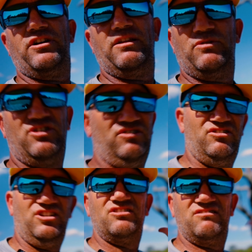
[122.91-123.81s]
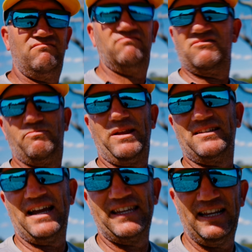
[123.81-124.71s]
tree, which is just
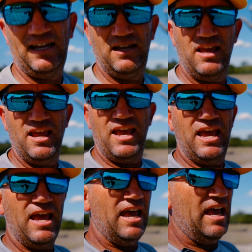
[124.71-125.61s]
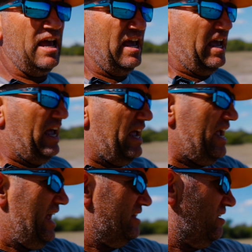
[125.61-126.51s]
spectacular.
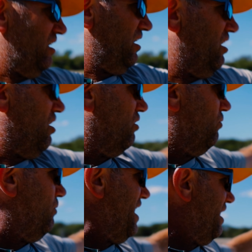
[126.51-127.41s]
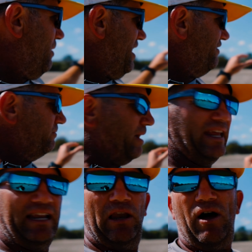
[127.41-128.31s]
It's a long way away from
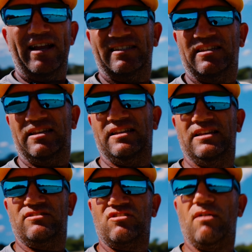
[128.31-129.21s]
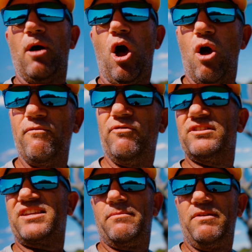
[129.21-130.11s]
any lights, so I'm hopeful
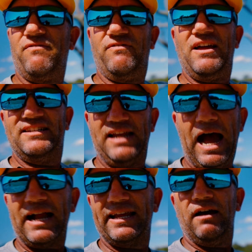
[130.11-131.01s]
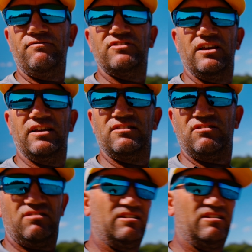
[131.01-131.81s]
it's going to be dark enough to